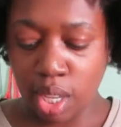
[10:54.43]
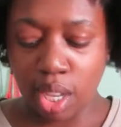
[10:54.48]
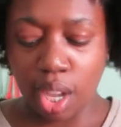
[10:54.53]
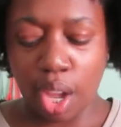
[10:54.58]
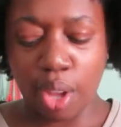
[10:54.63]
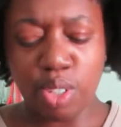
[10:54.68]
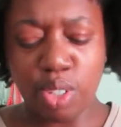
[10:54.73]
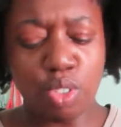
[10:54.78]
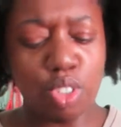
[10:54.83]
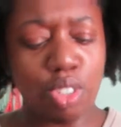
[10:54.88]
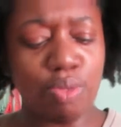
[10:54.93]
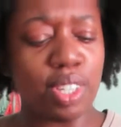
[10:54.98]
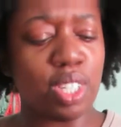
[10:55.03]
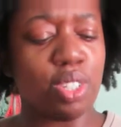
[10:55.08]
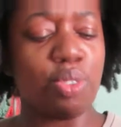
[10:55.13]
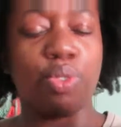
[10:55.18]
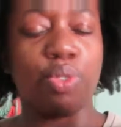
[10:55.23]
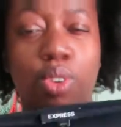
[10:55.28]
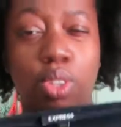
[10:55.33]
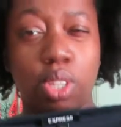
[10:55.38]
Also just makes
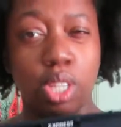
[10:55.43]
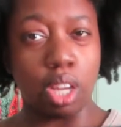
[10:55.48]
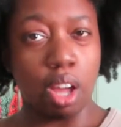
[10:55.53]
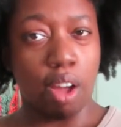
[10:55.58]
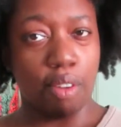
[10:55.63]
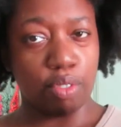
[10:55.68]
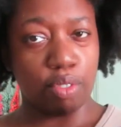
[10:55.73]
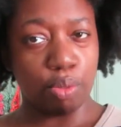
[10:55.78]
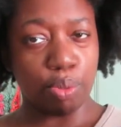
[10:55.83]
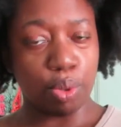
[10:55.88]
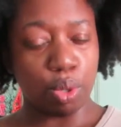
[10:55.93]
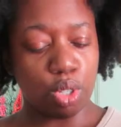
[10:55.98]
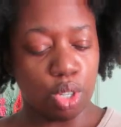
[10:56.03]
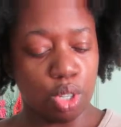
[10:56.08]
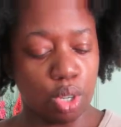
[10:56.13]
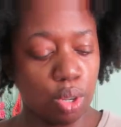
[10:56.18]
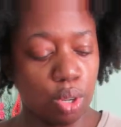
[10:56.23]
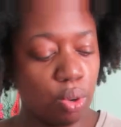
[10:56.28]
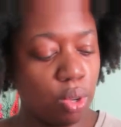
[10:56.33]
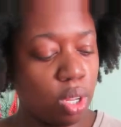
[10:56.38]
it really comfortable too.